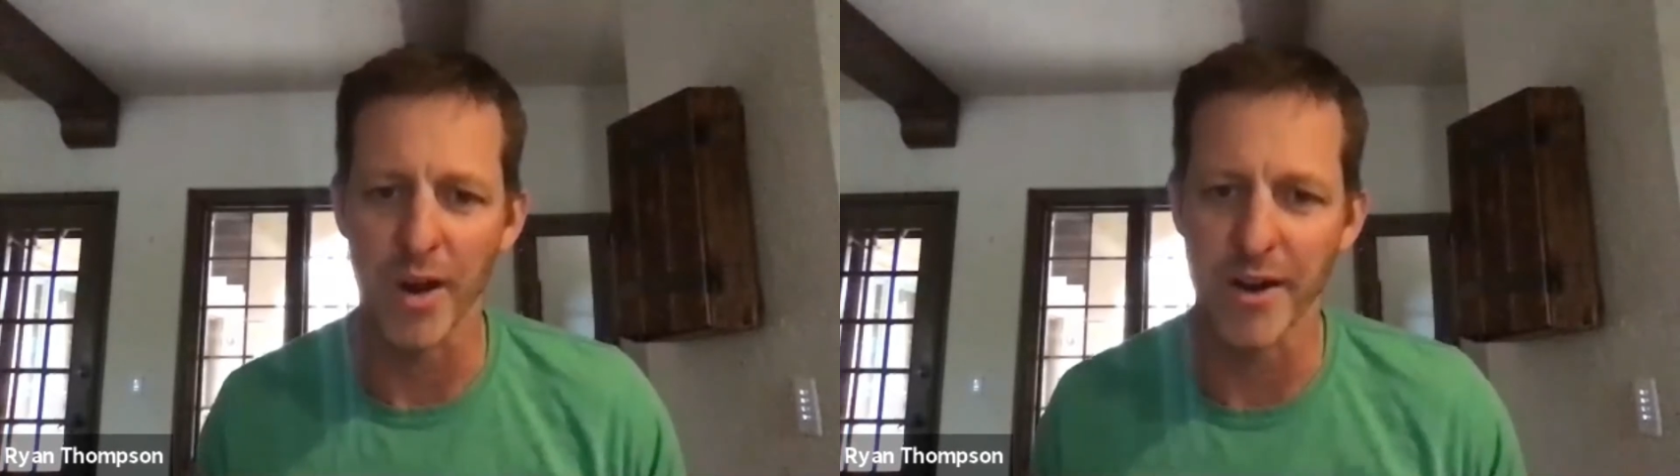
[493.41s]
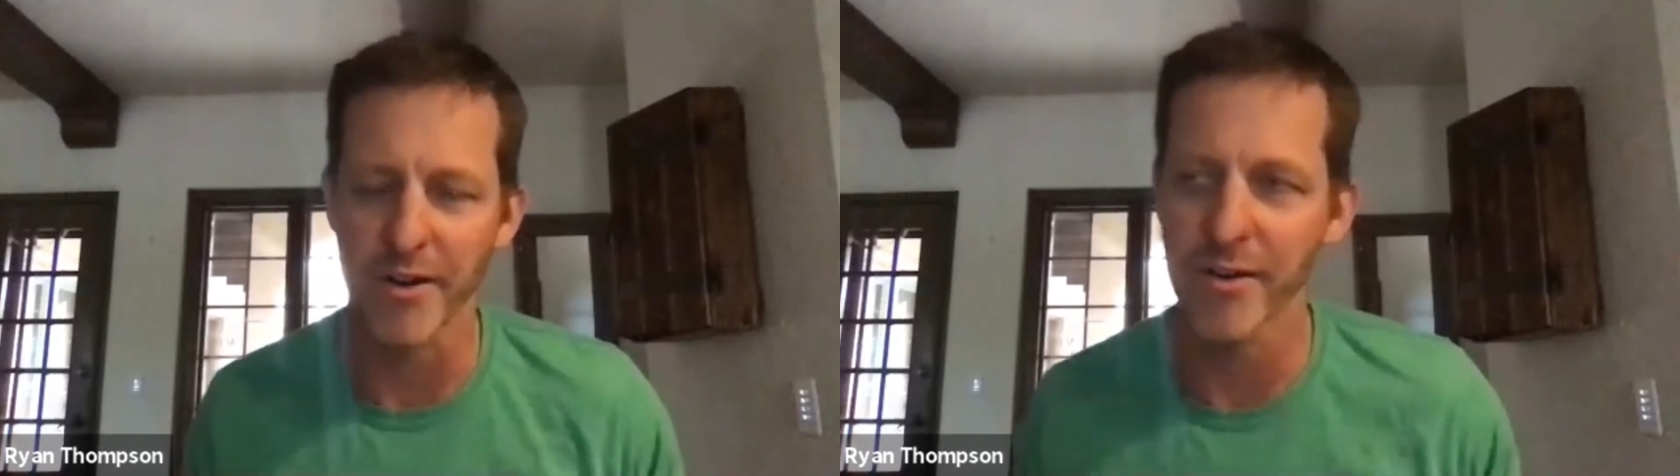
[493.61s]

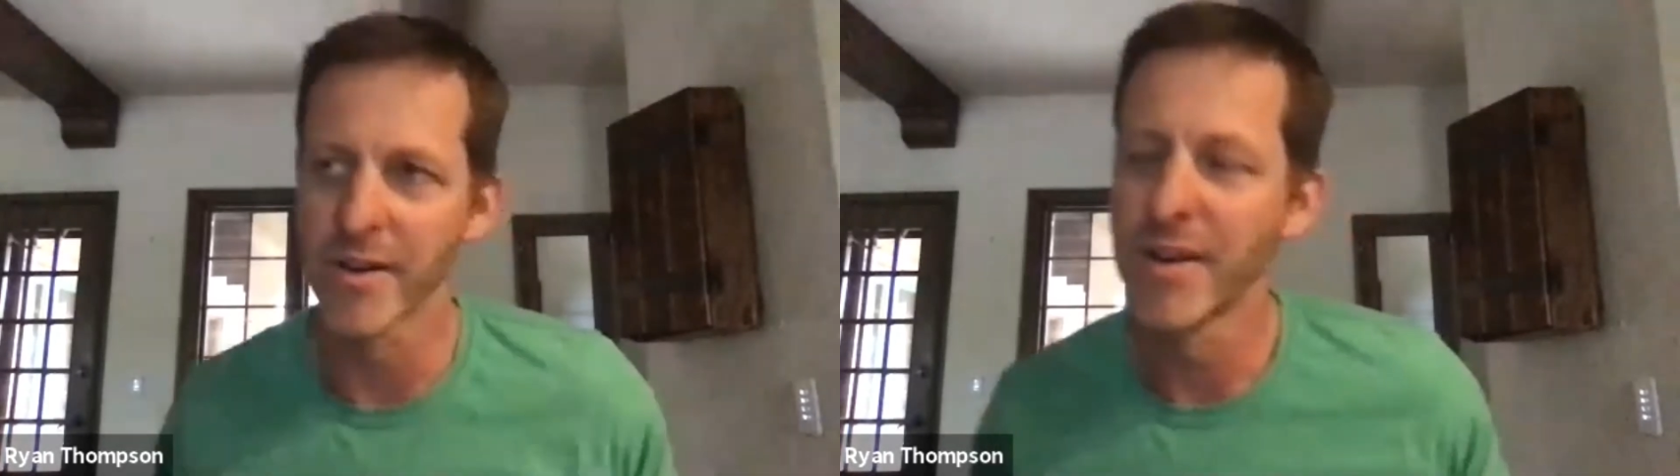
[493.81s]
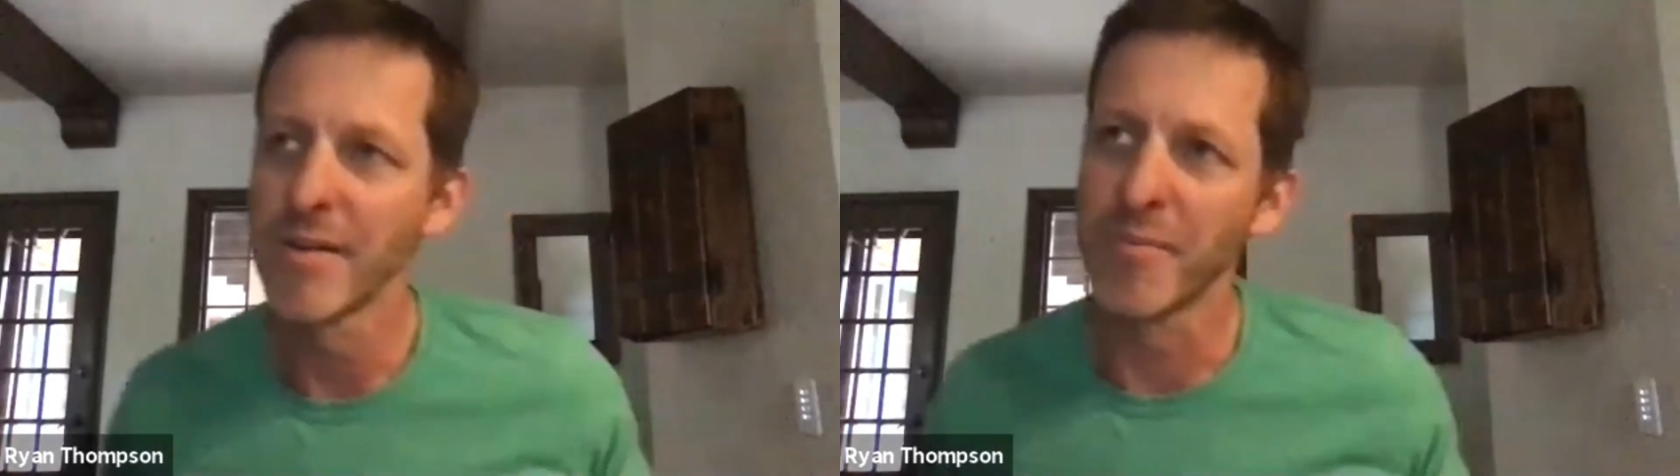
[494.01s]
where
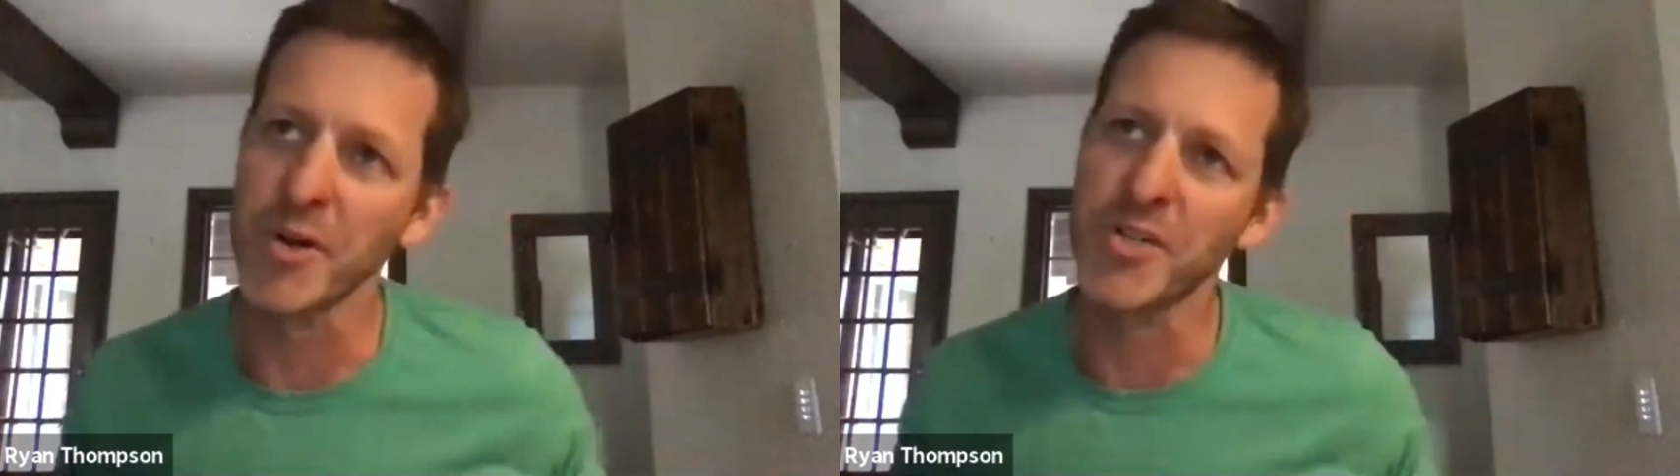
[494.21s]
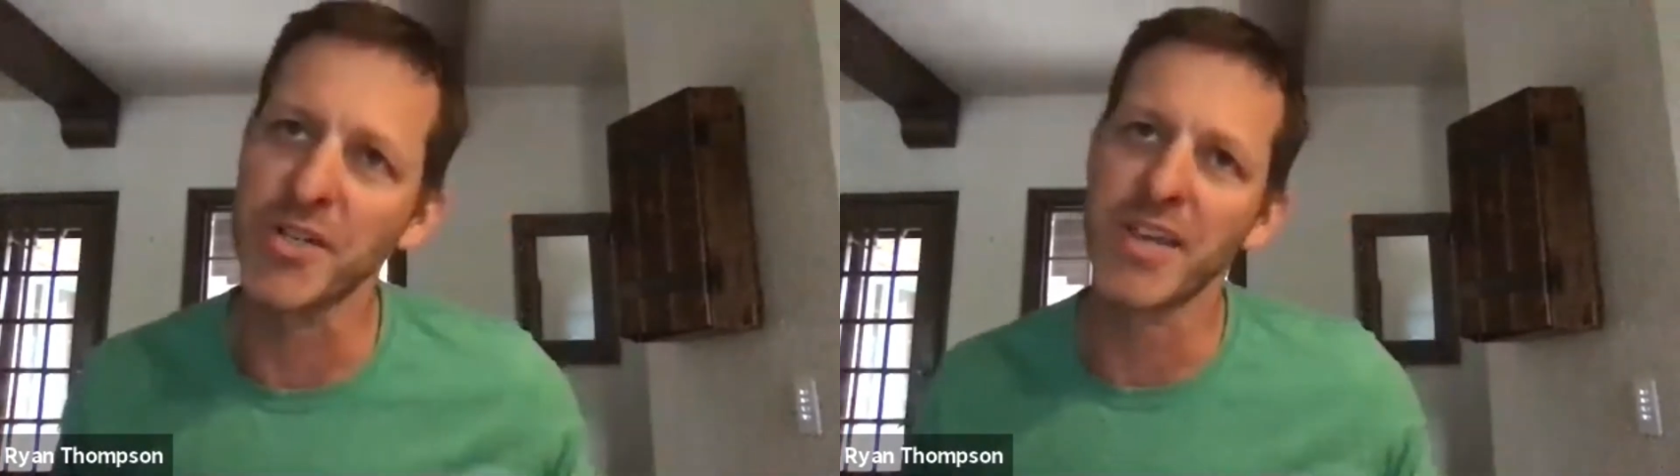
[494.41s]

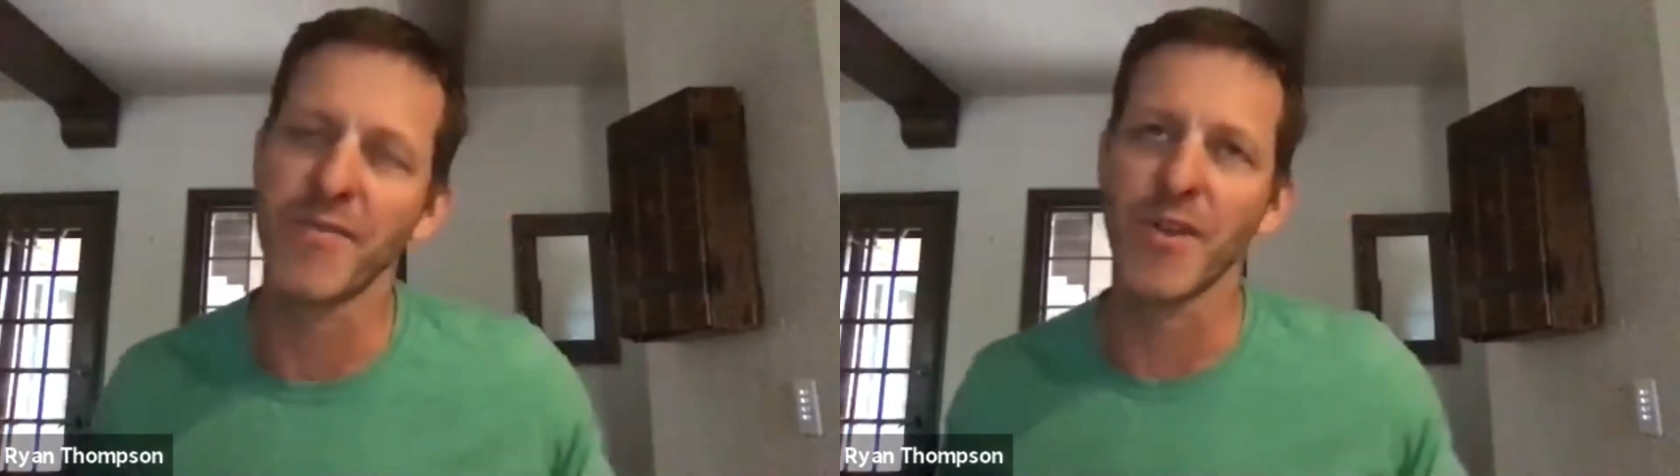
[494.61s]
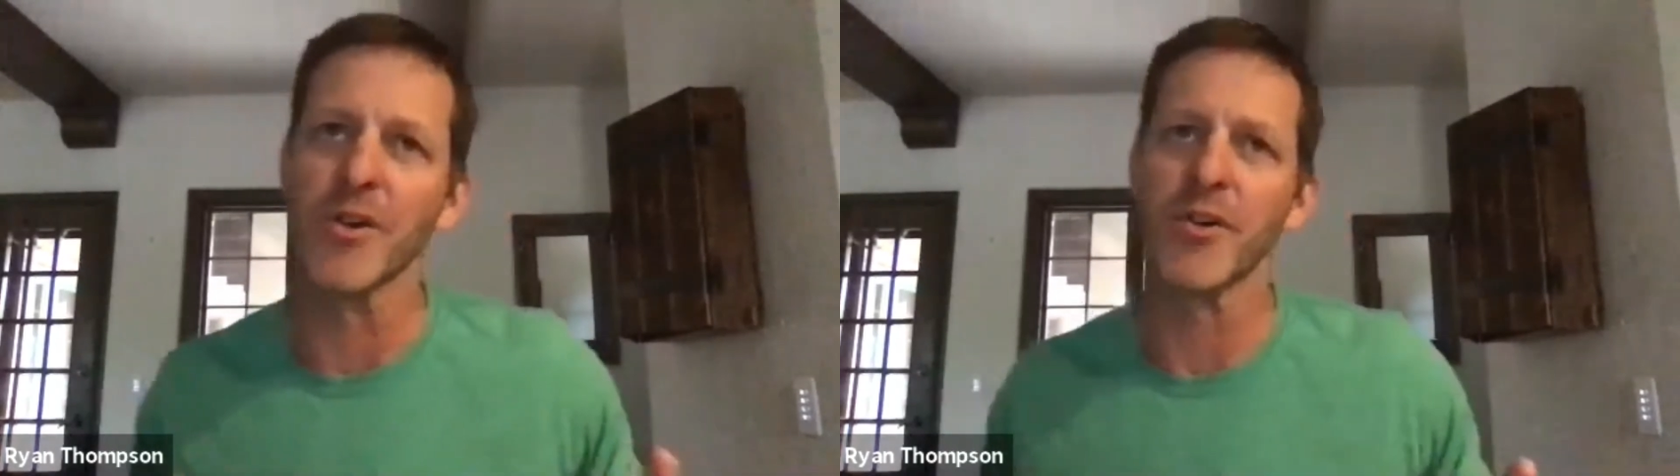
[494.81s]
merchants
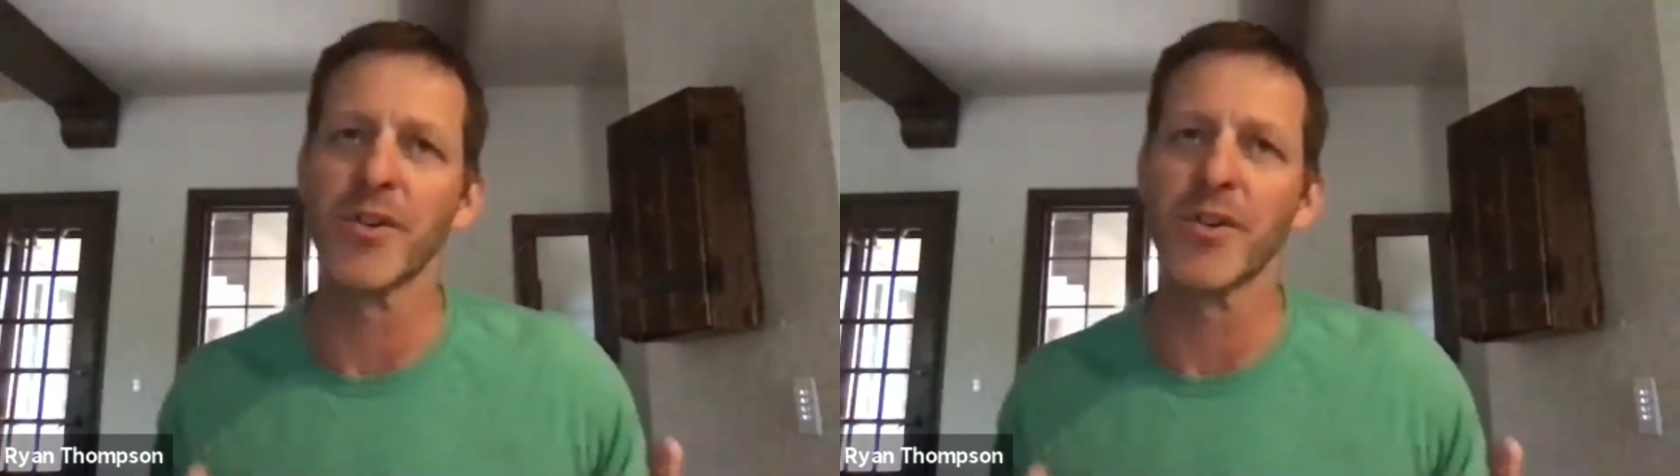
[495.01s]
have learned,